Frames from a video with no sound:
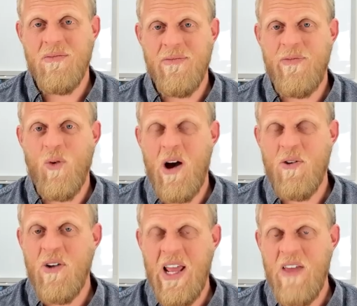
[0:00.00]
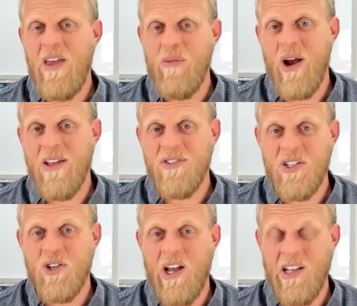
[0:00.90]
400 EV brands in
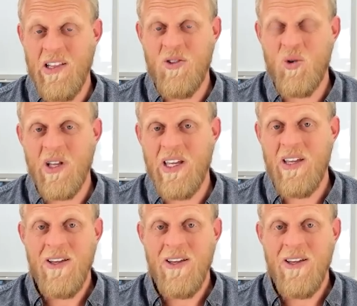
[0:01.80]
China, literally.